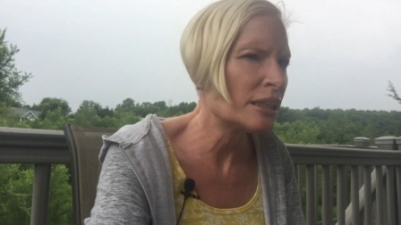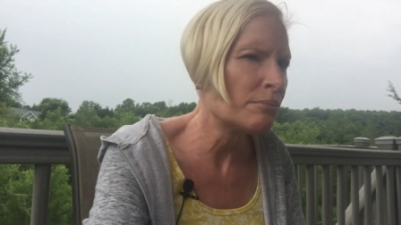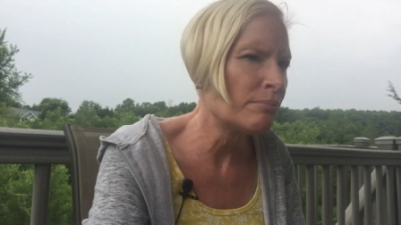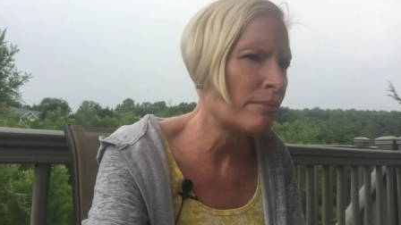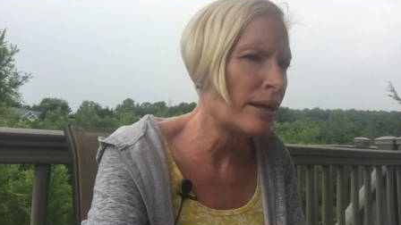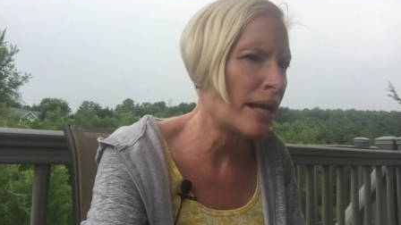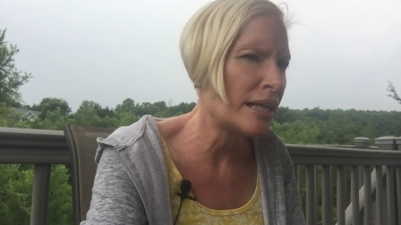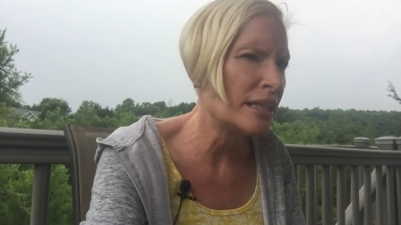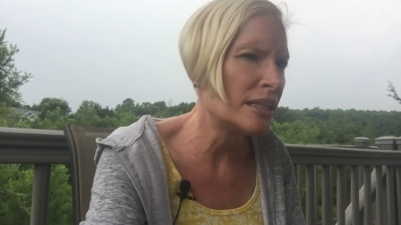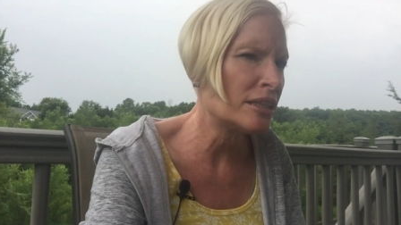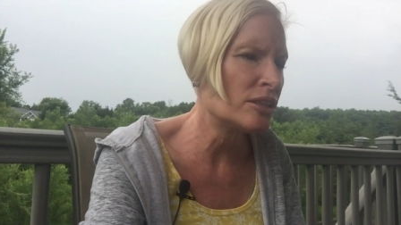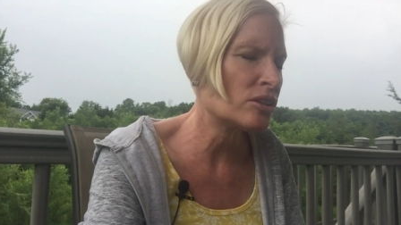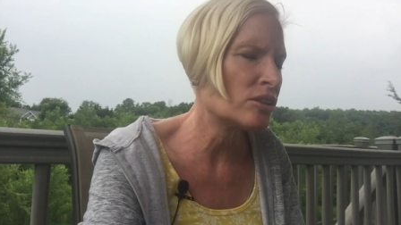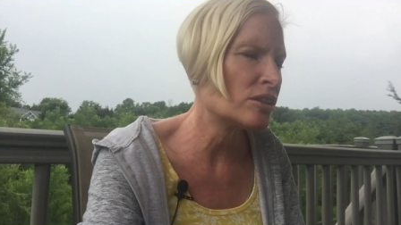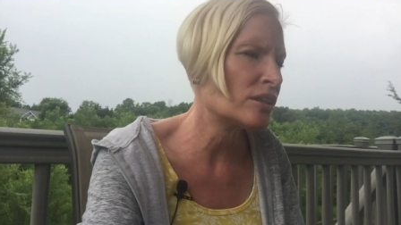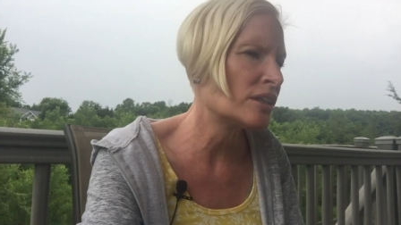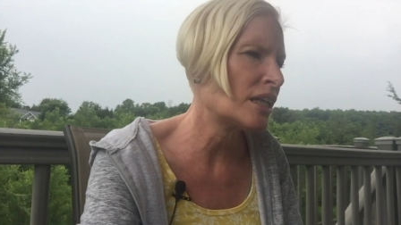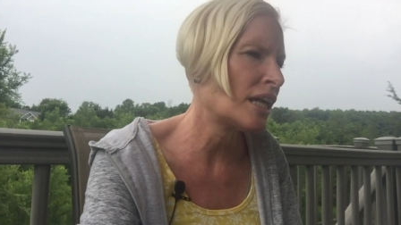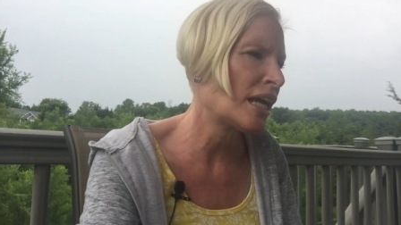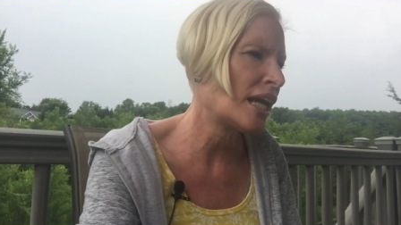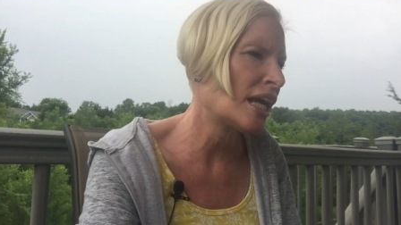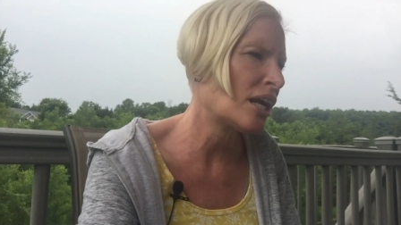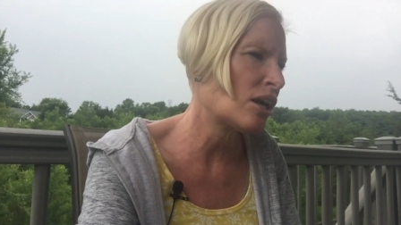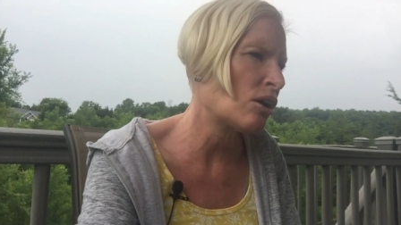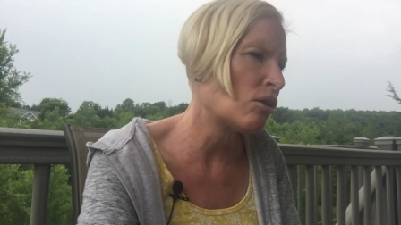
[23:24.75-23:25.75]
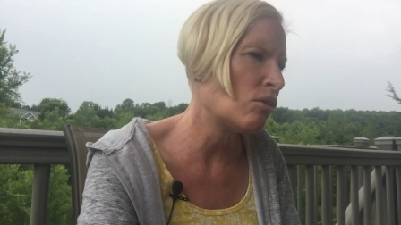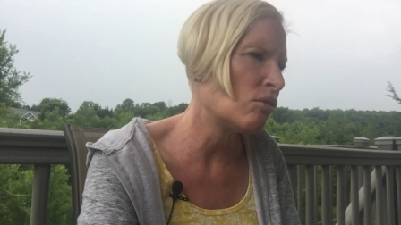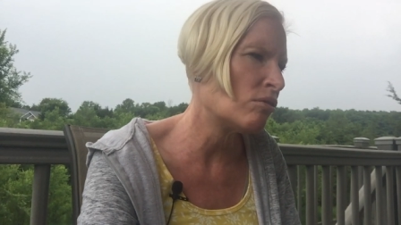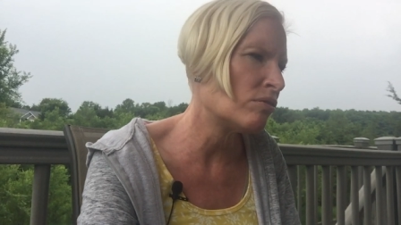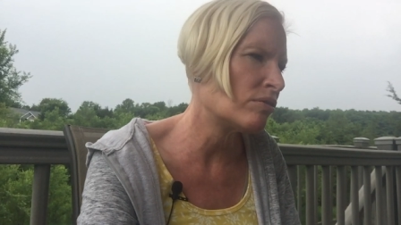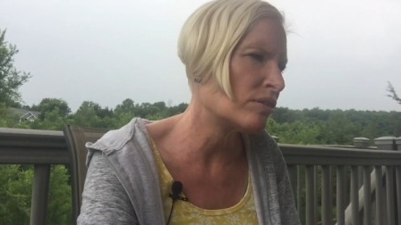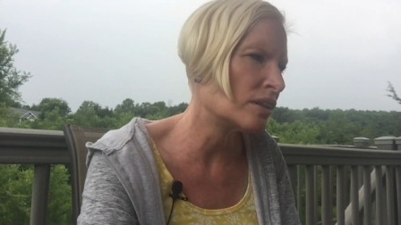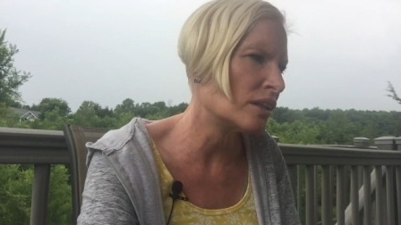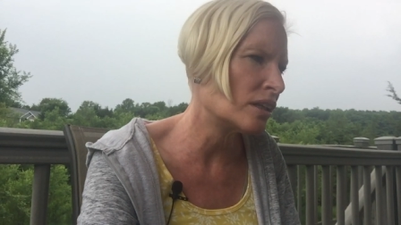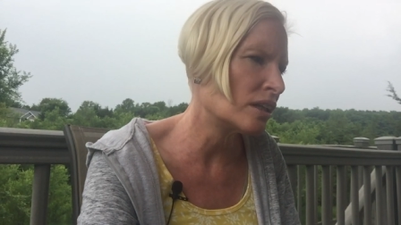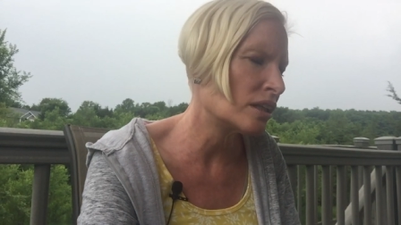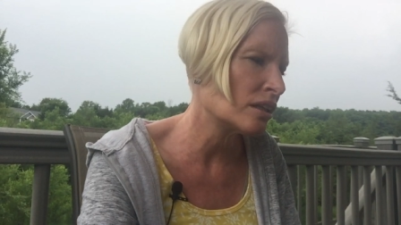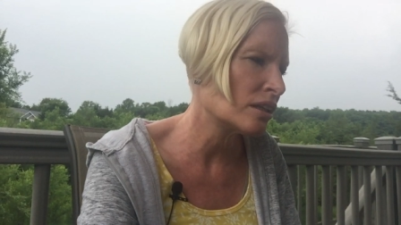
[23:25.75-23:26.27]
to manage or take
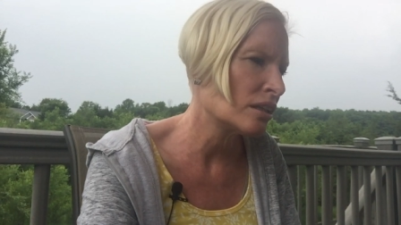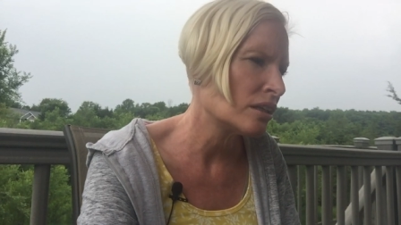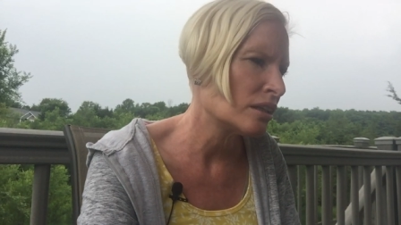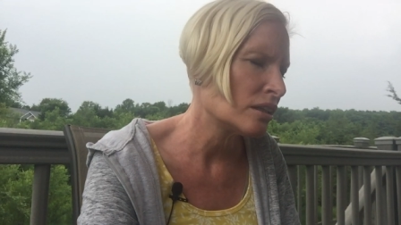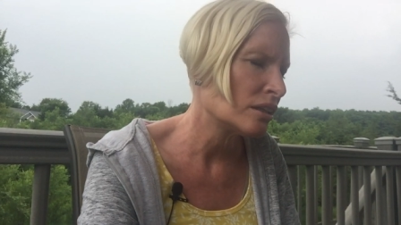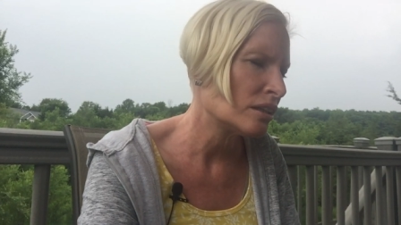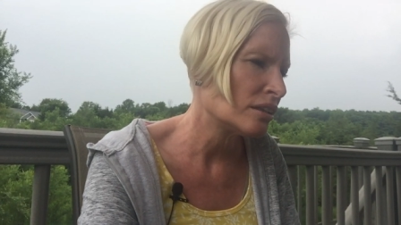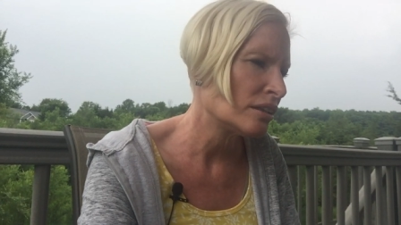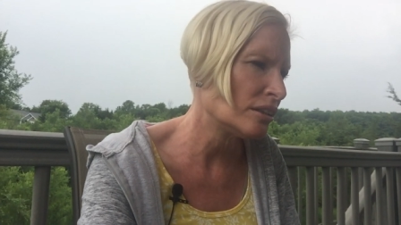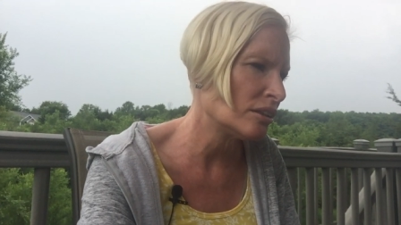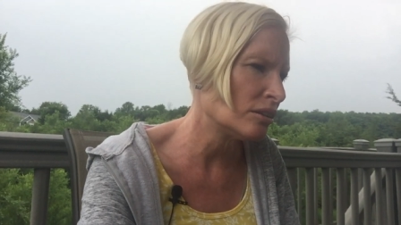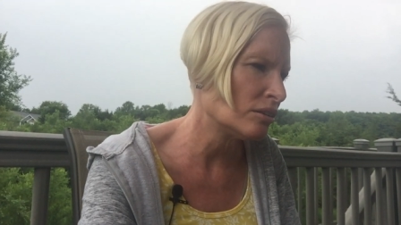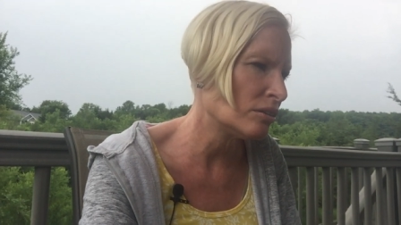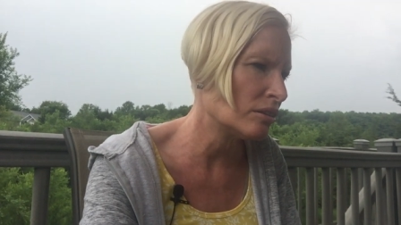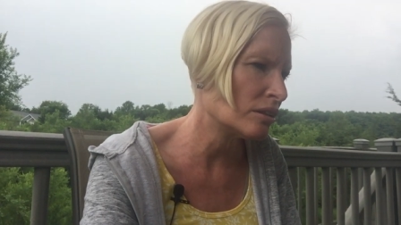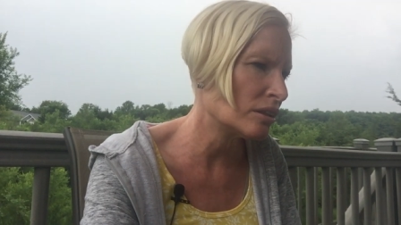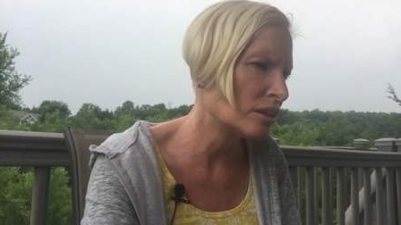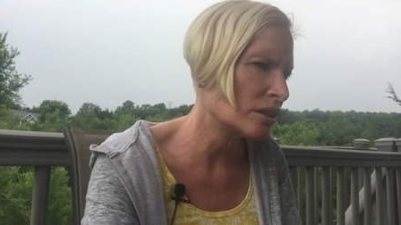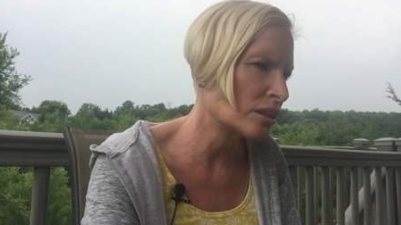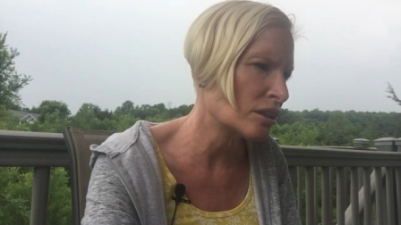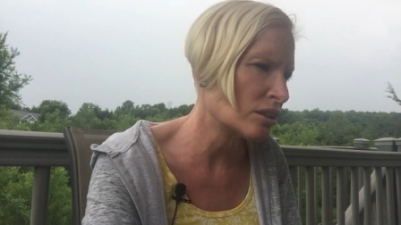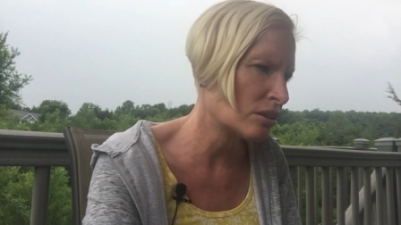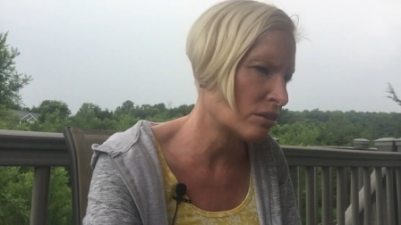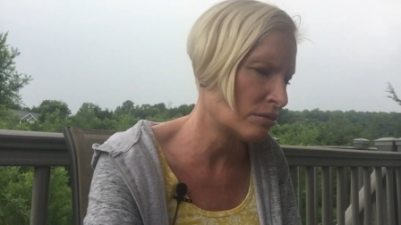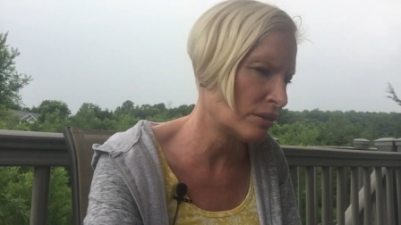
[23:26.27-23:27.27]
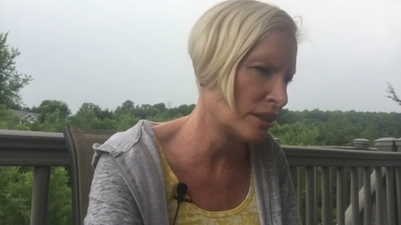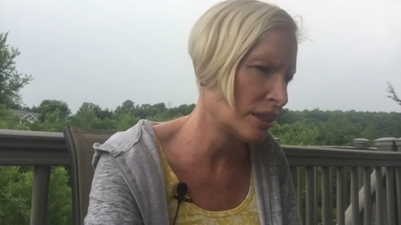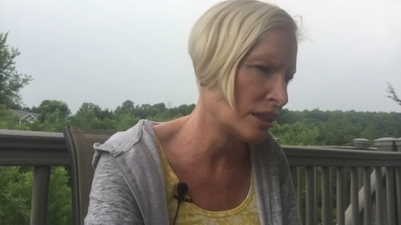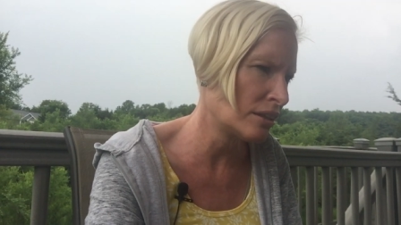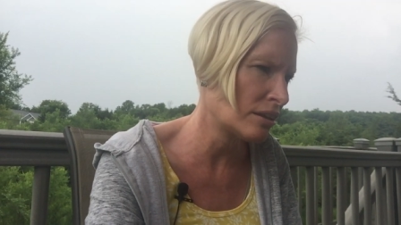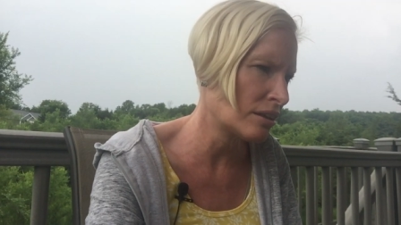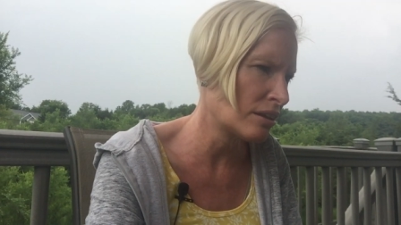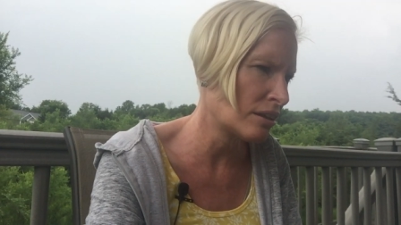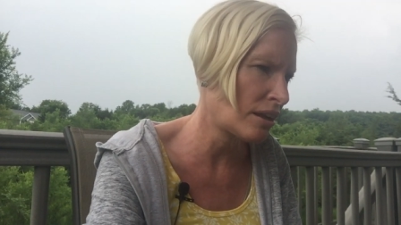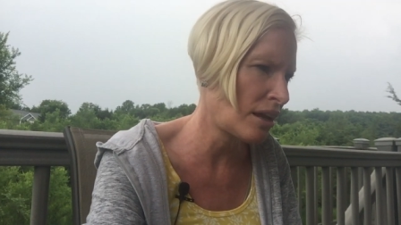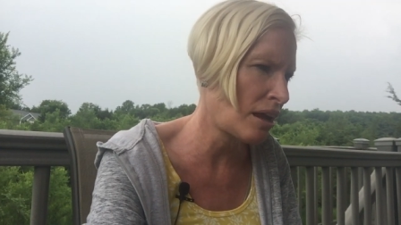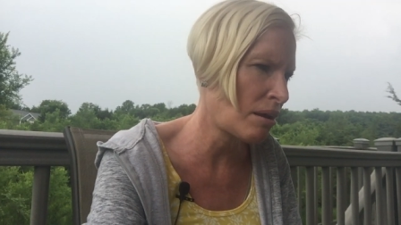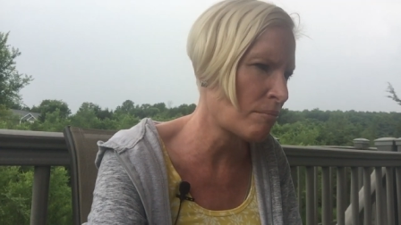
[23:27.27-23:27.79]
over your career.